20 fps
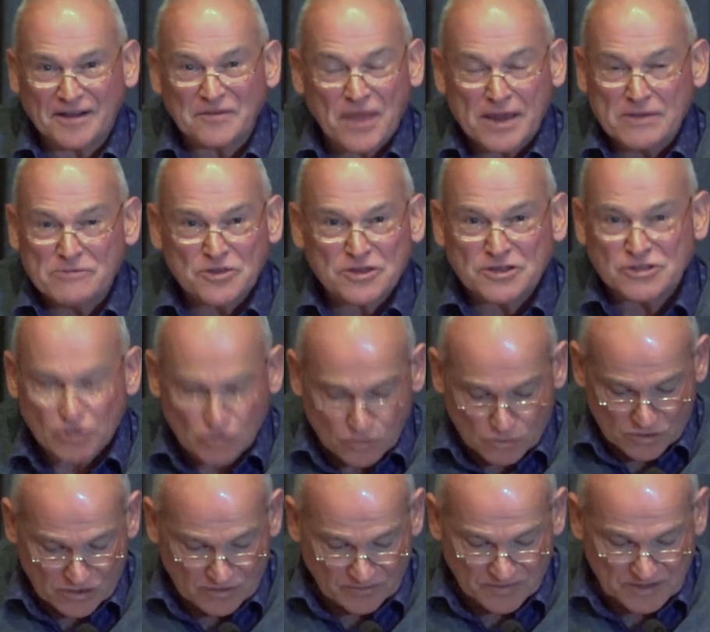They were the
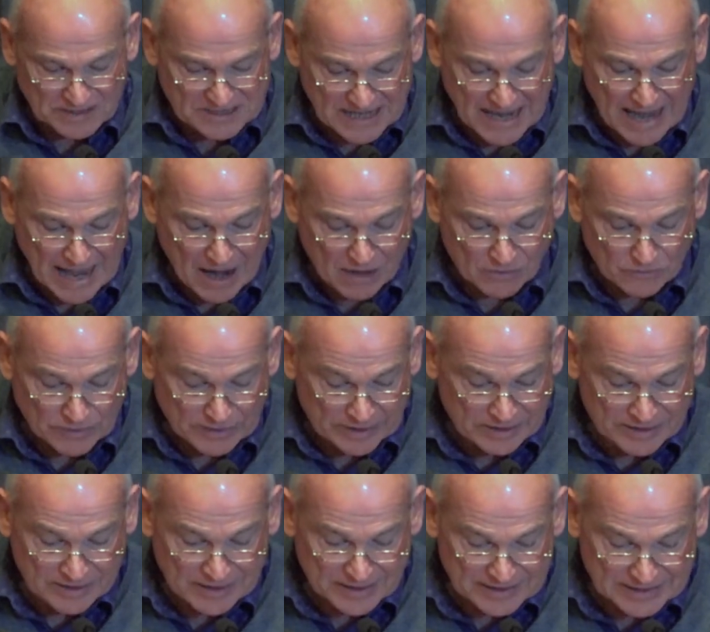talk of the town,
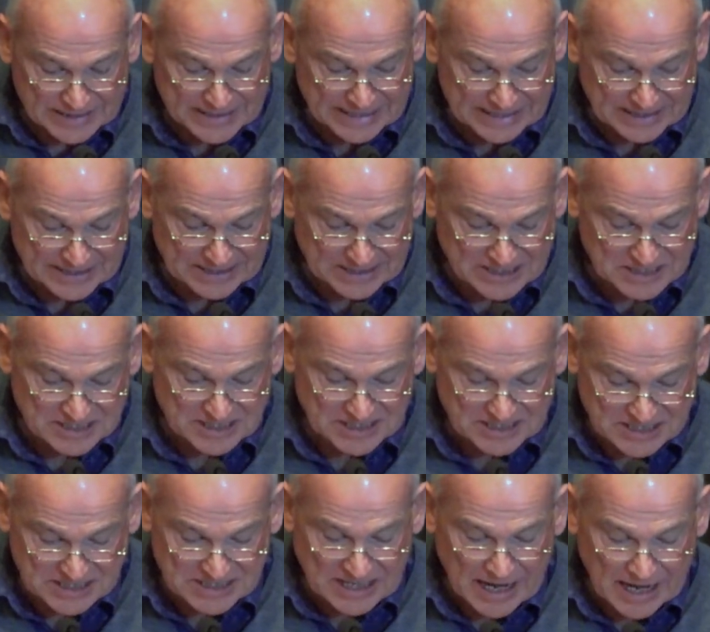needless to
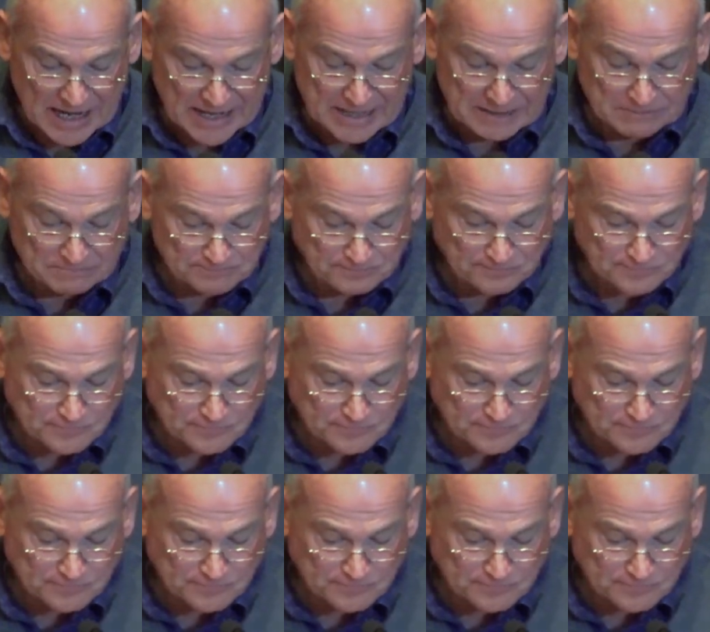say.